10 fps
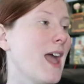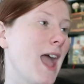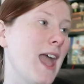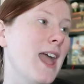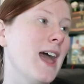
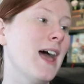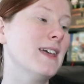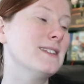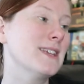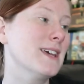
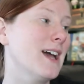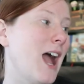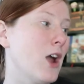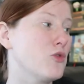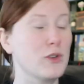and
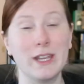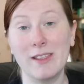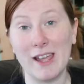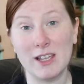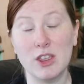I really
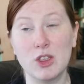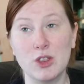like